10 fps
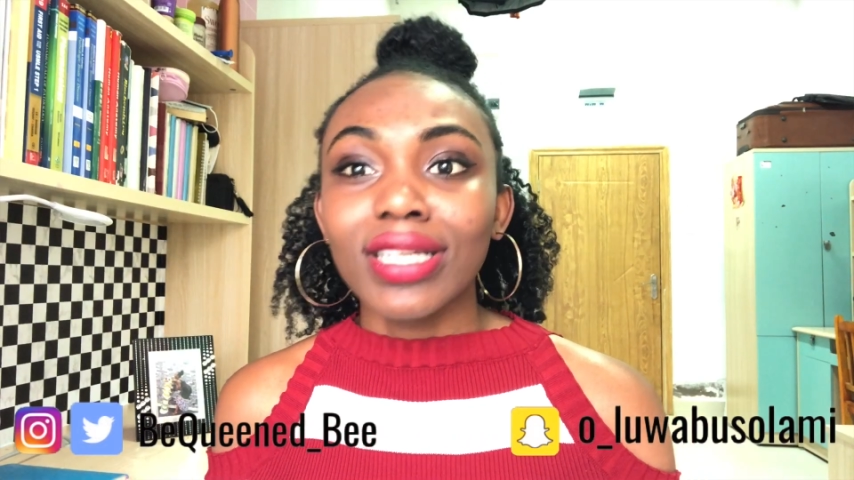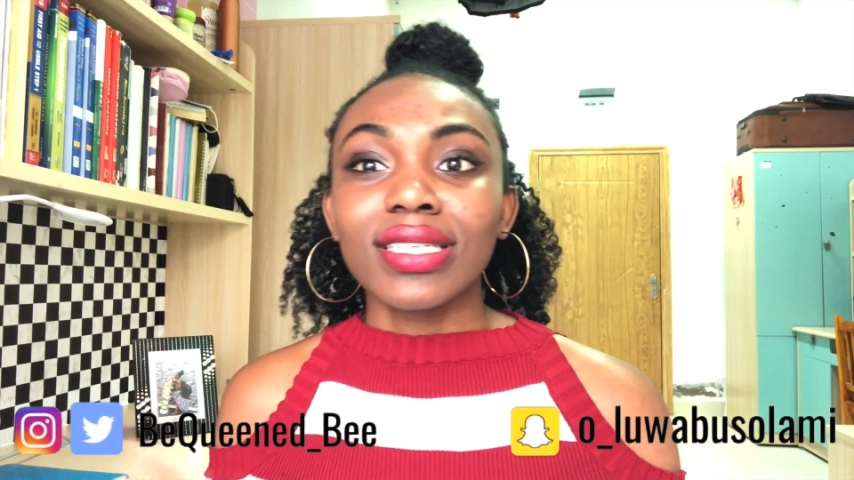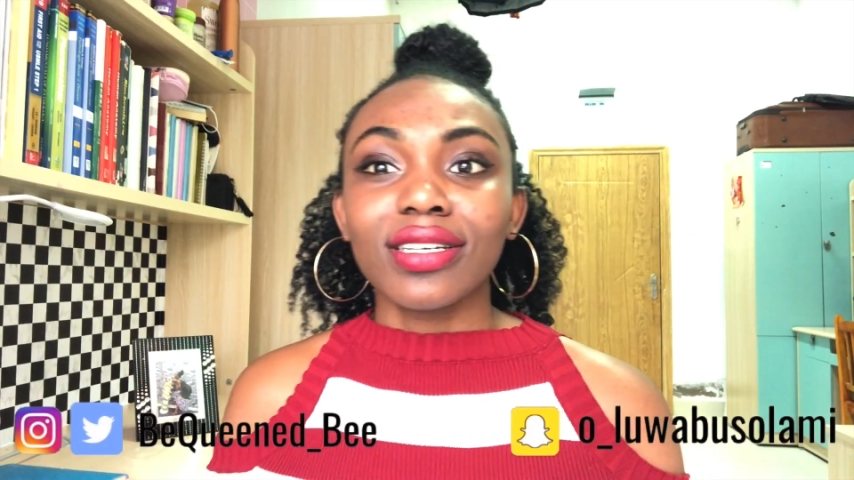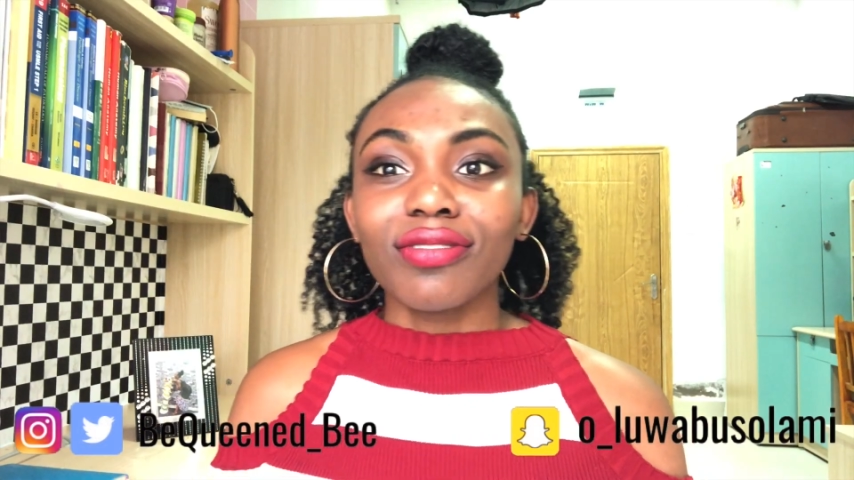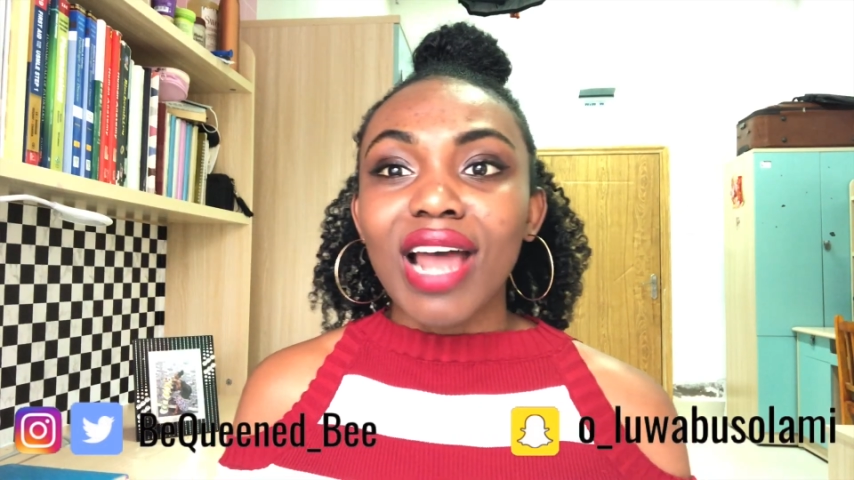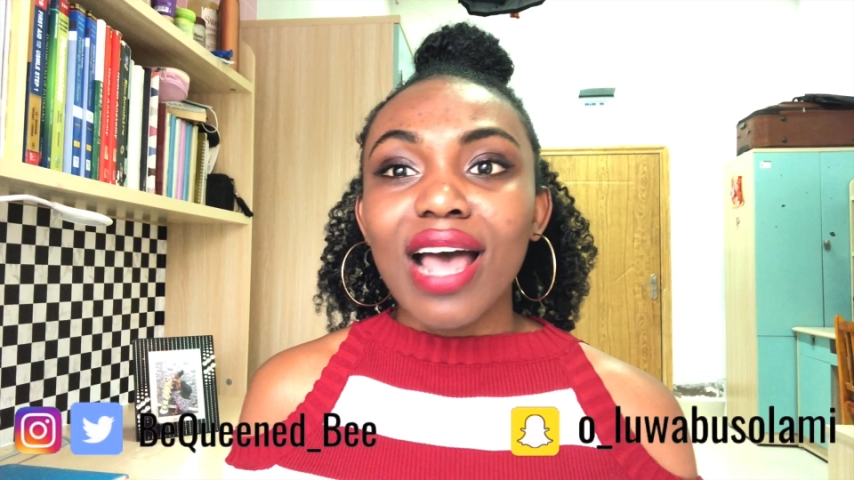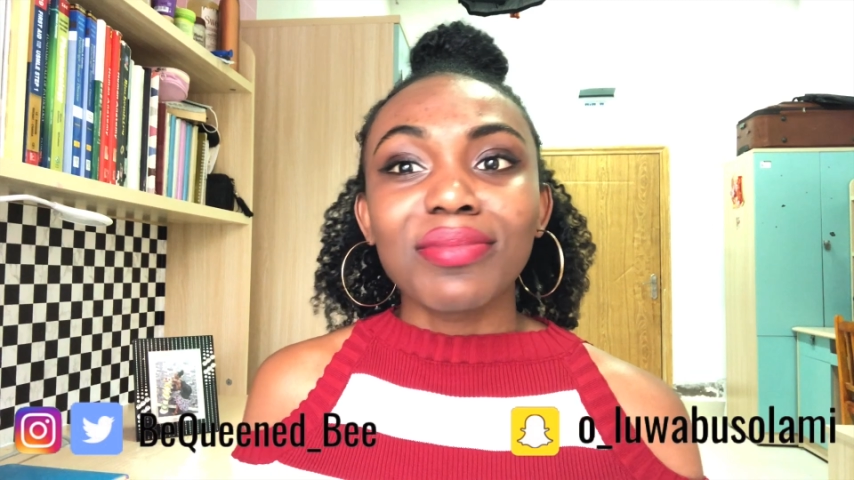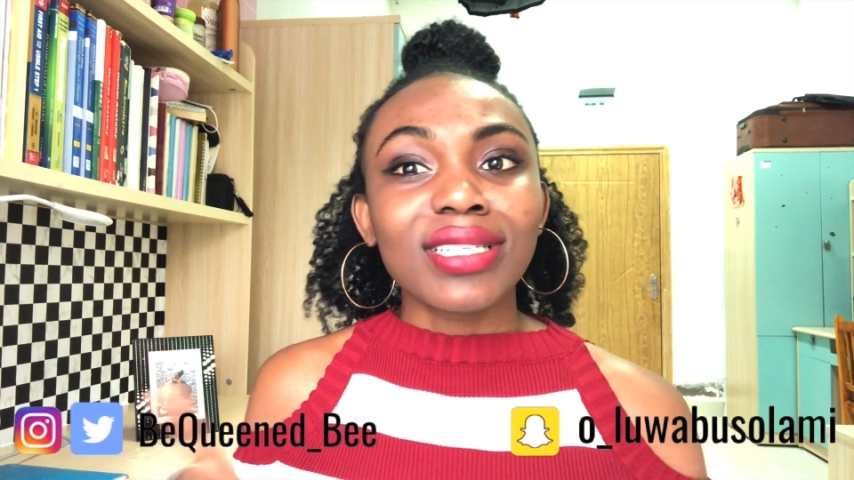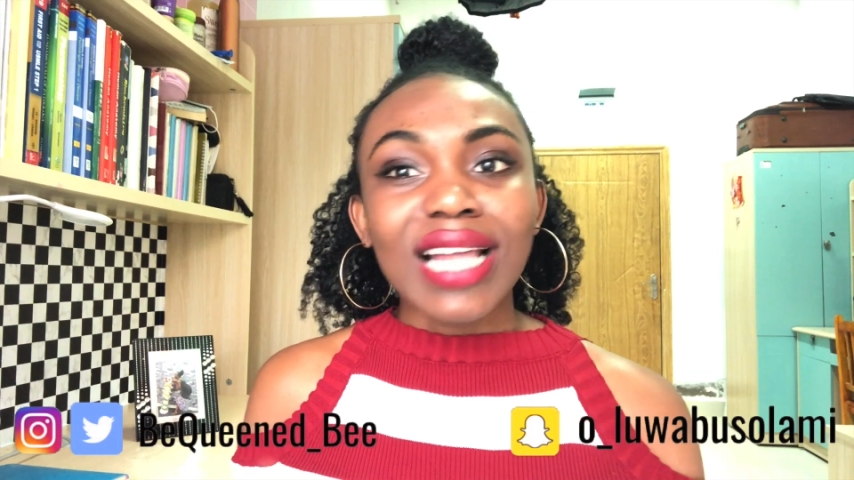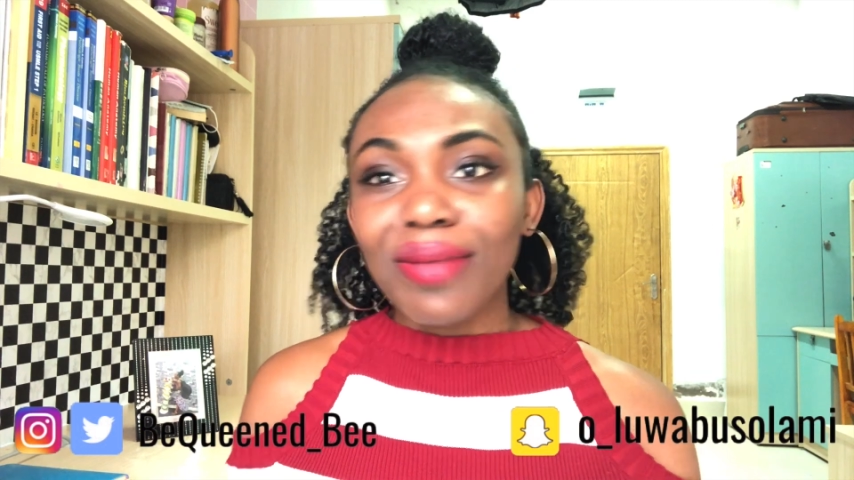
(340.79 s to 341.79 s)

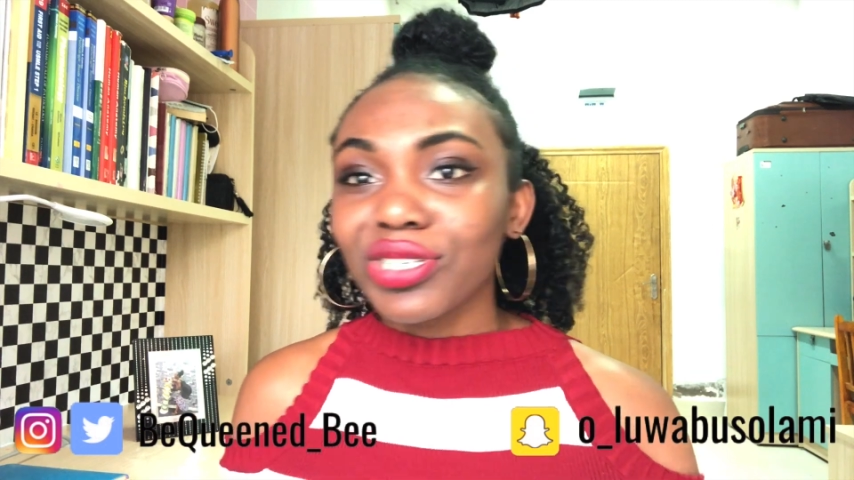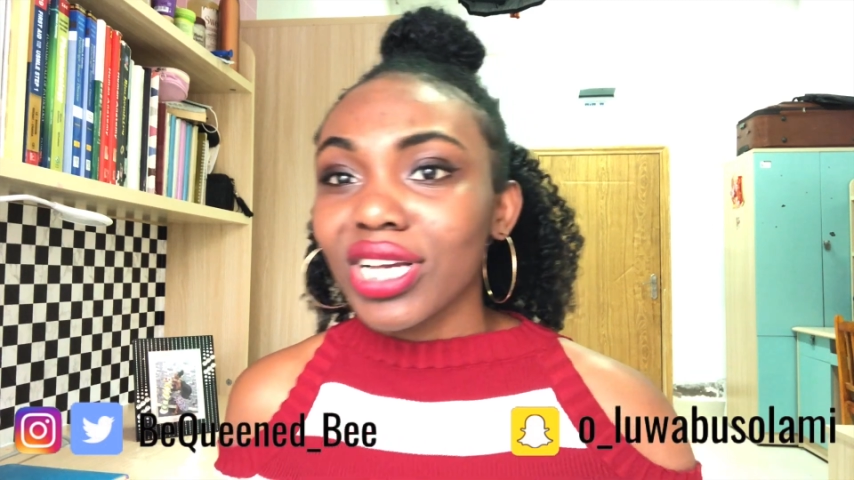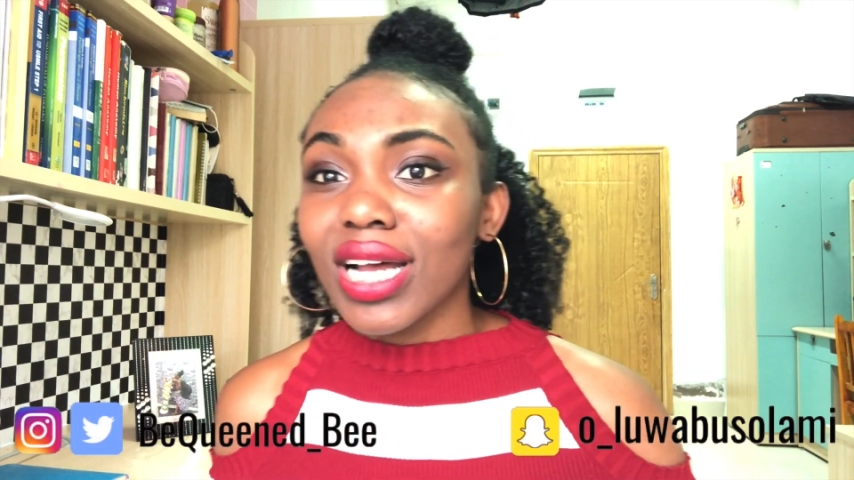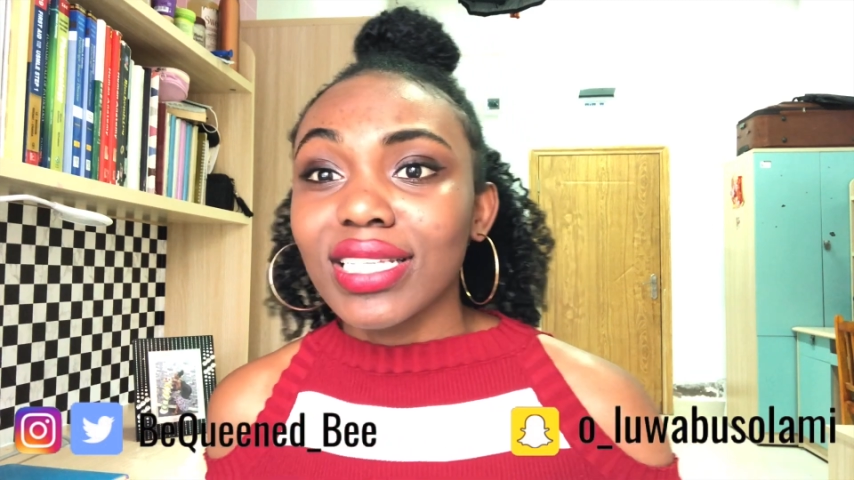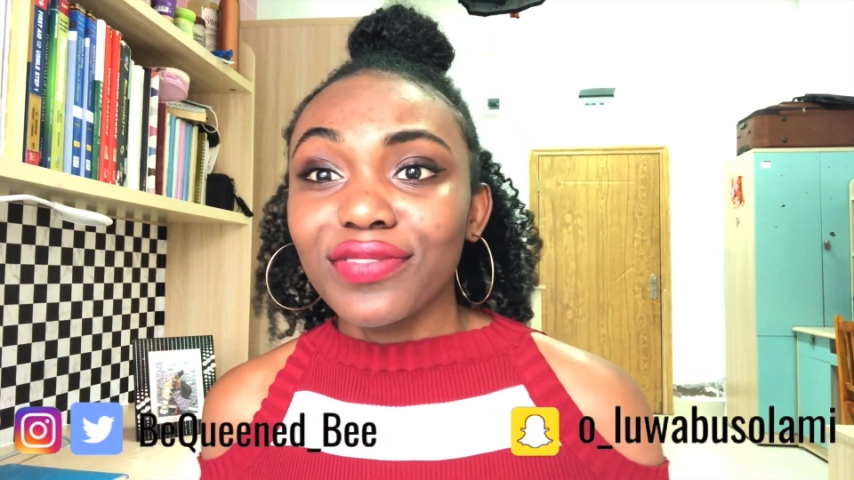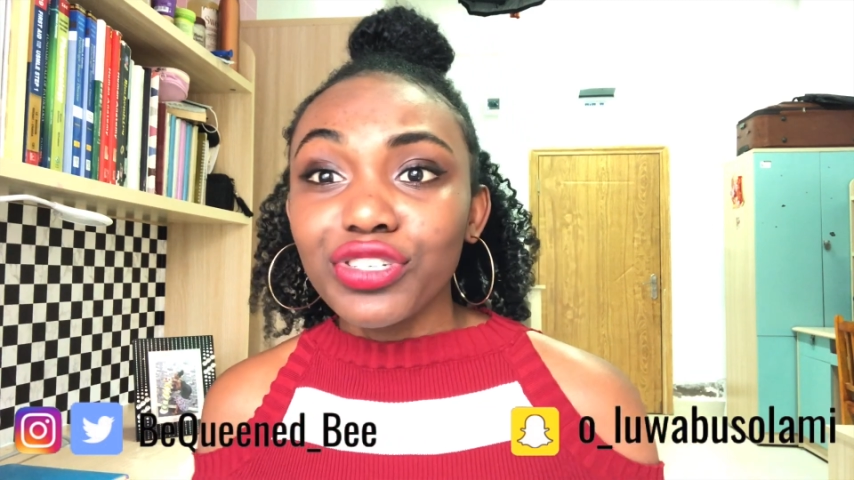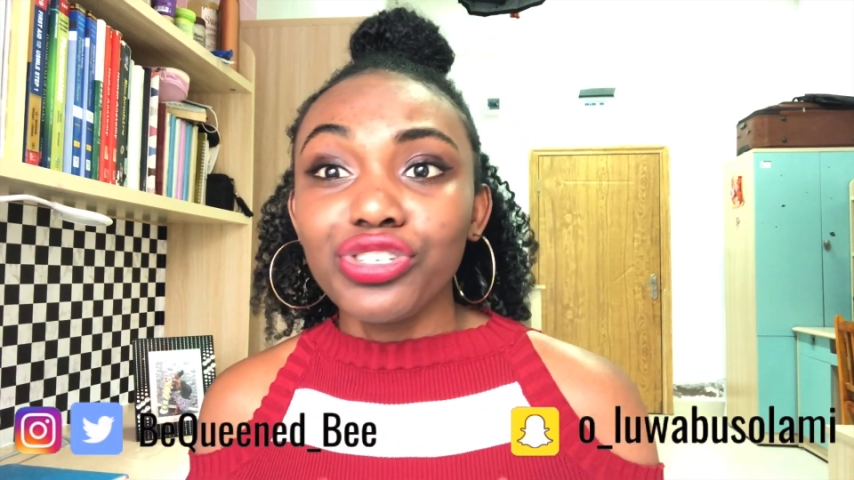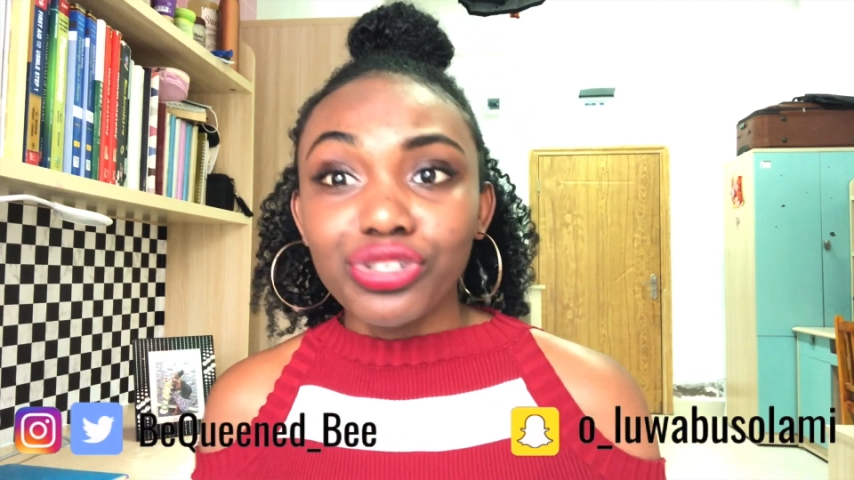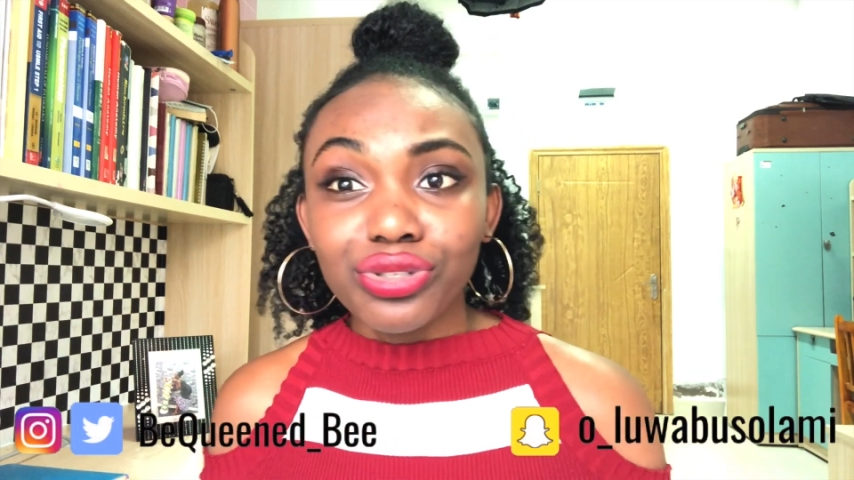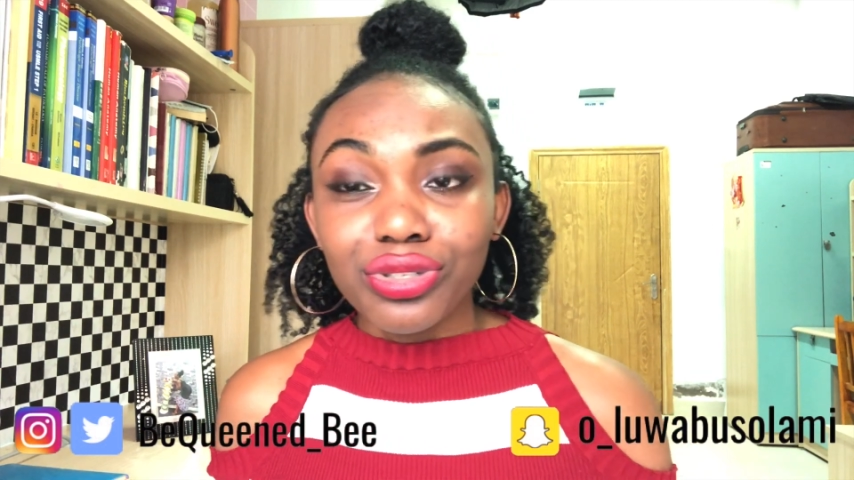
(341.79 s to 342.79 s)
Instagram, Snapchat, even
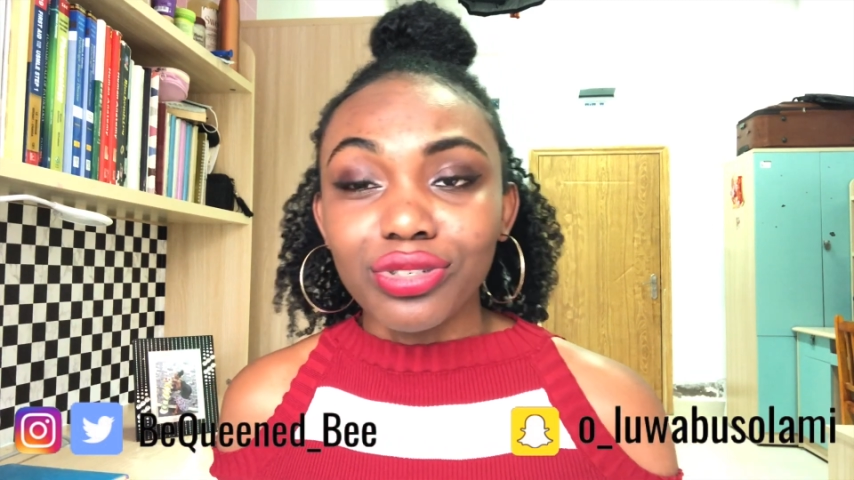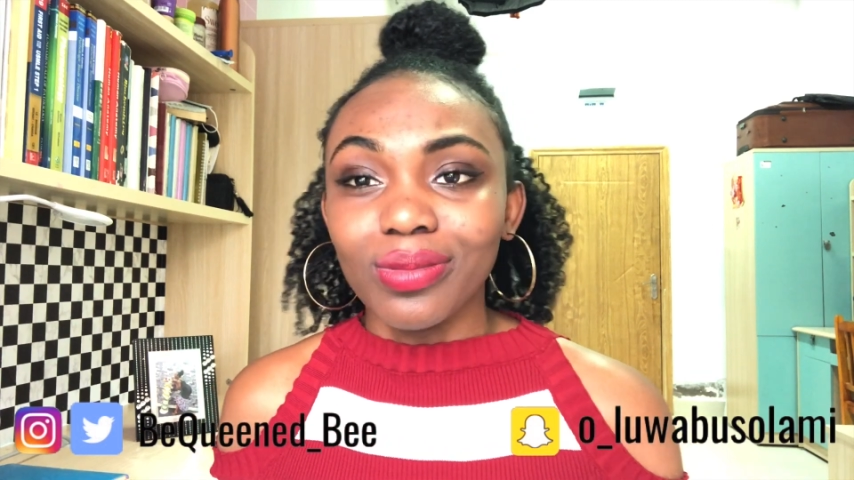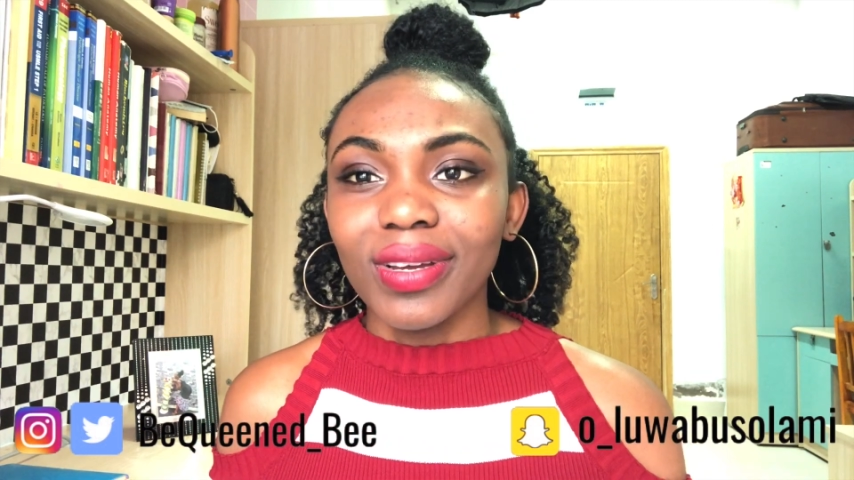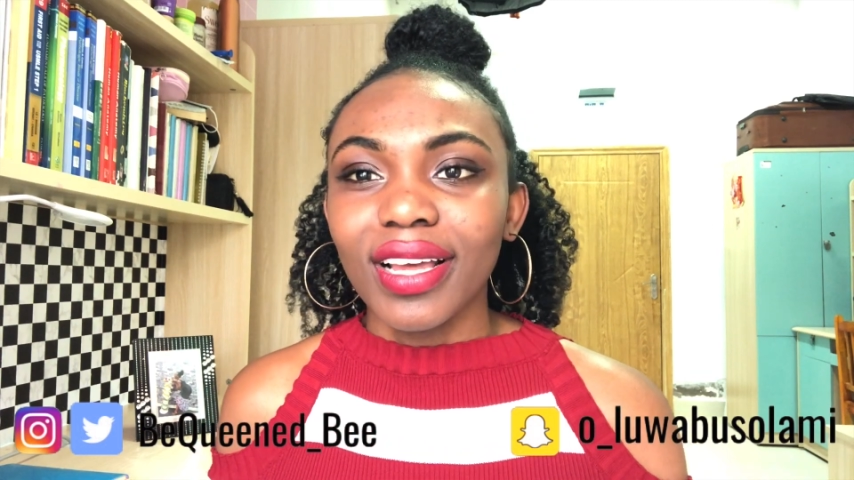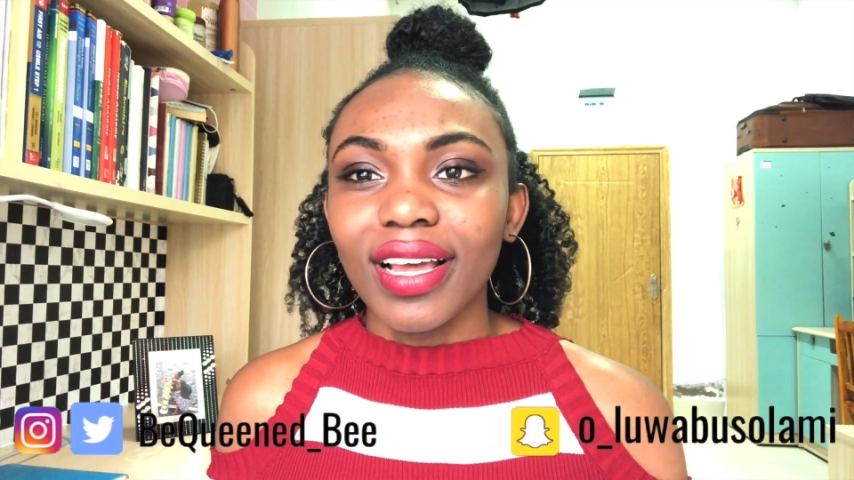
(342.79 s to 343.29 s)
YouTube.